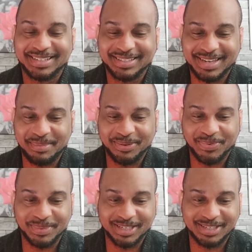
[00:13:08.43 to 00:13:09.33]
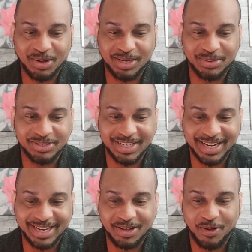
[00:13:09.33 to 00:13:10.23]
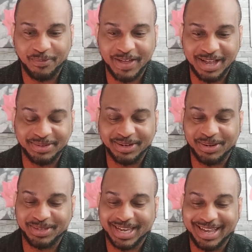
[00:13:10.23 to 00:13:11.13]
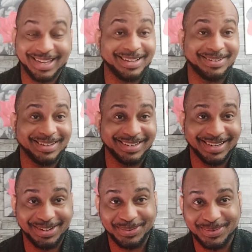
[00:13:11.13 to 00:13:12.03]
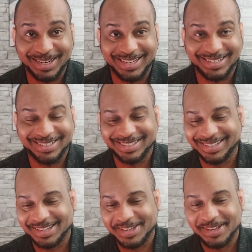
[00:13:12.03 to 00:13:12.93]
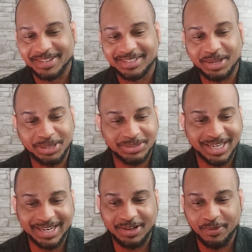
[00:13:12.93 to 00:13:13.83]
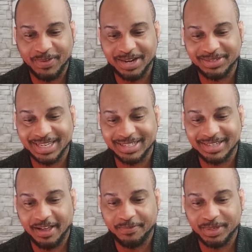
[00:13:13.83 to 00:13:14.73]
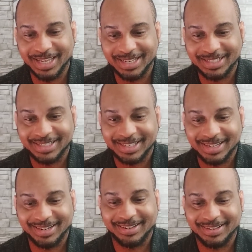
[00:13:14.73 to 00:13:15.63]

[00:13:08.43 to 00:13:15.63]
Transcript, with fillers: this is coming from the Sologenic co-founder, okay? All right. Sologenic co-founder is getting tough with the SEC.